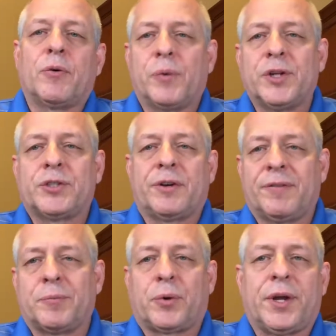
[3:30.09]
or wished or
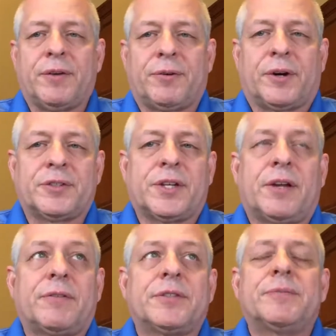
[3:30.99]
even prayed for
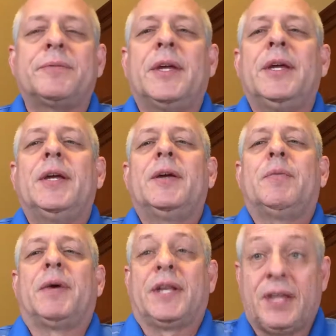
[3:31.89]
ourselves,
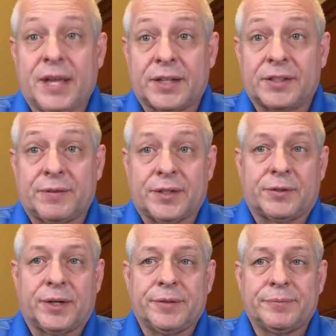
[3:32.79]
but he has the
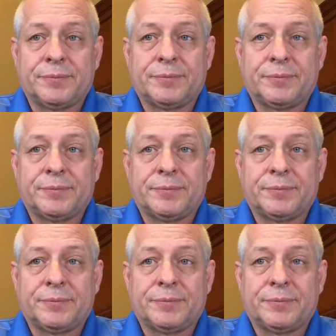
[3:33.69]
victory.